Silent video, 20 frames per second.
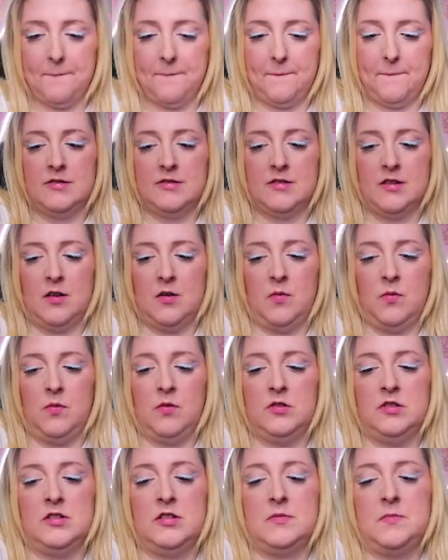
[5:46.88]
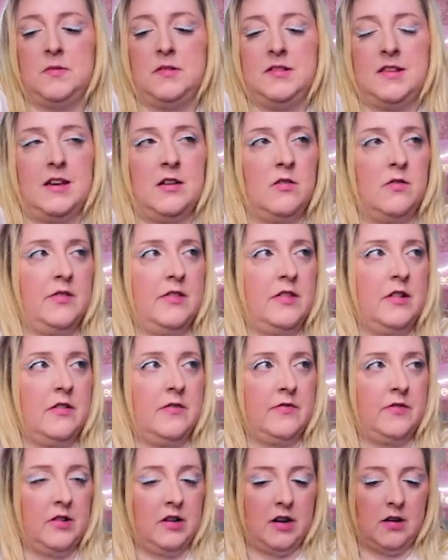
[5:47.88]
so we'll just put that over there
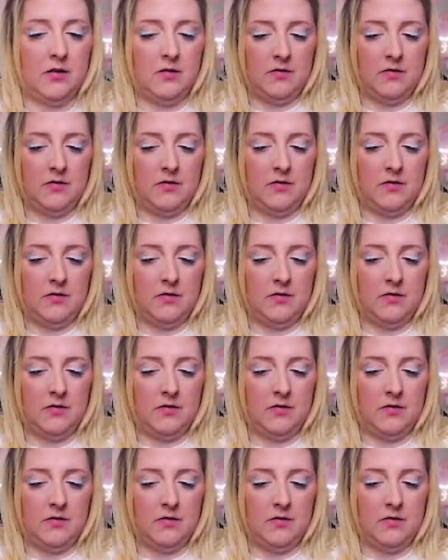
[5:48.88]
for now.